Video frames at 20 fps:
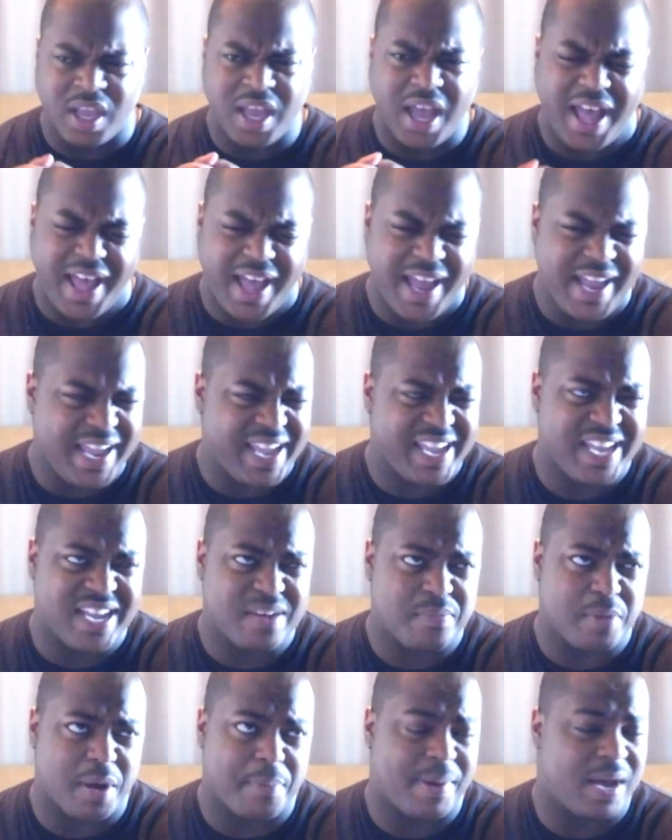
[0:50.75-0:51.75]
I
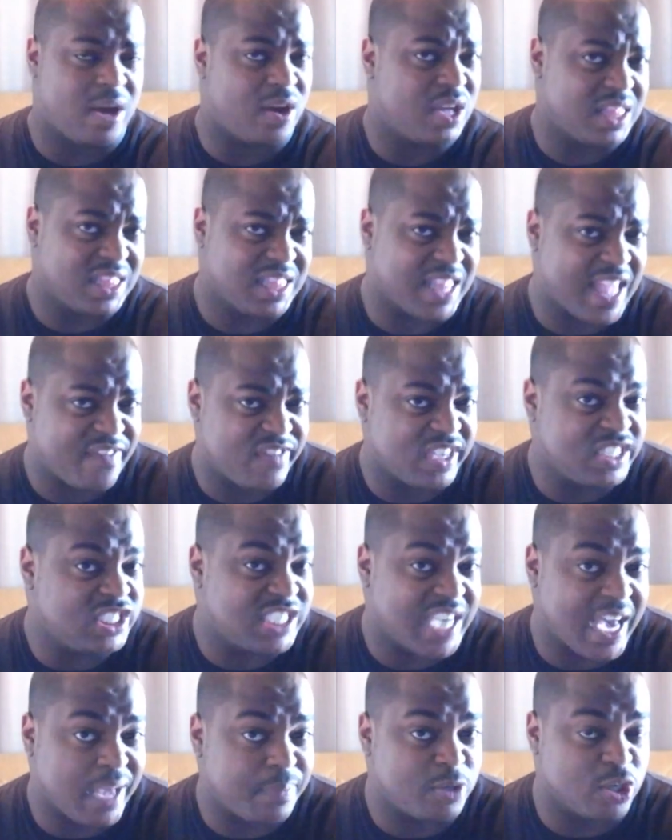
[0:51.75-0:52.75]
am about 11
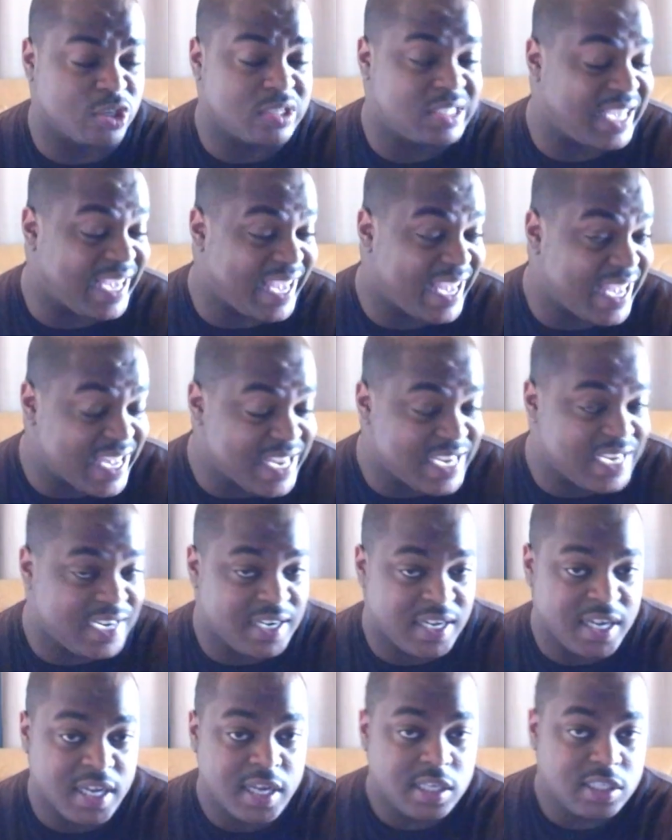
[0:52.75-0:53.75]
chapters in
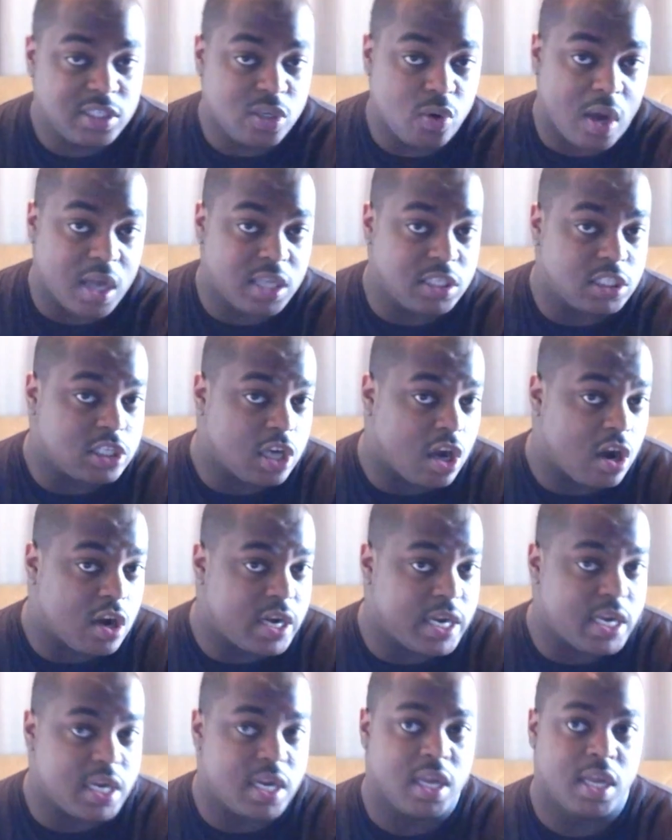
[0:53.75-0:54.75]
to
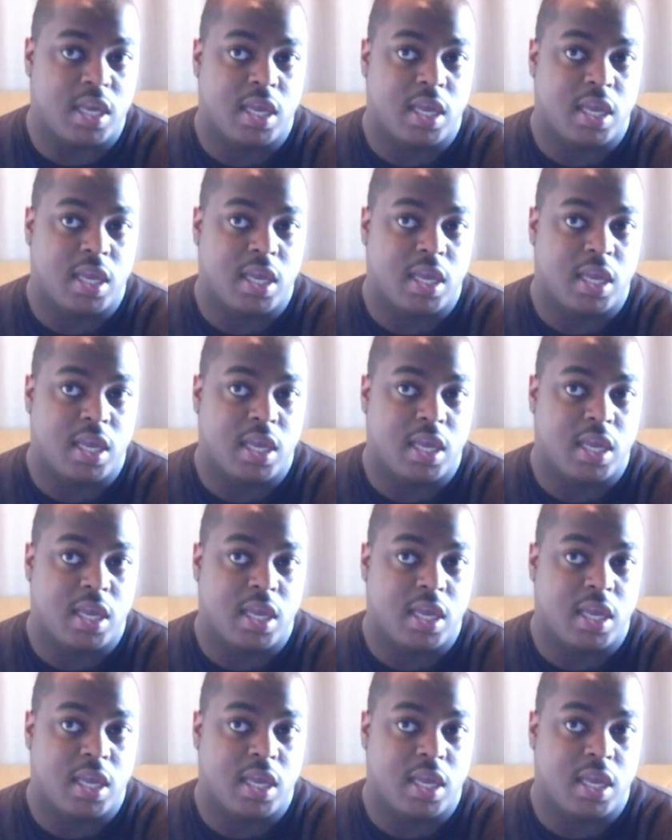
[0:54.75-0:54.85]
Uncharted,